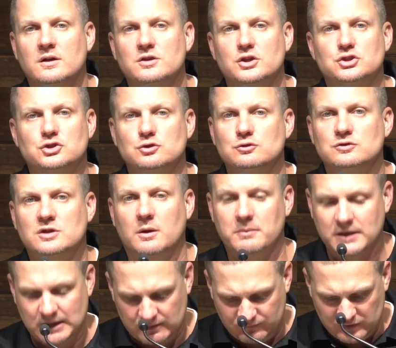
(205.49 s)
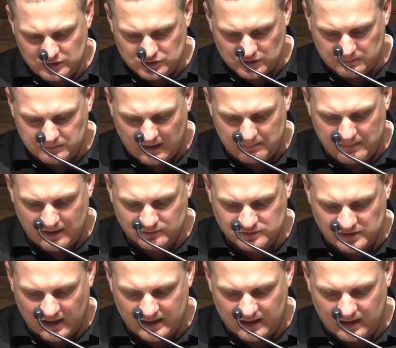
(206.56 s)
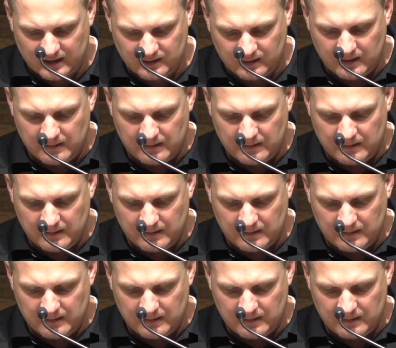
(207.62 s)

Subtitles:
the Jews coming out of Egypt at Mount Sinai.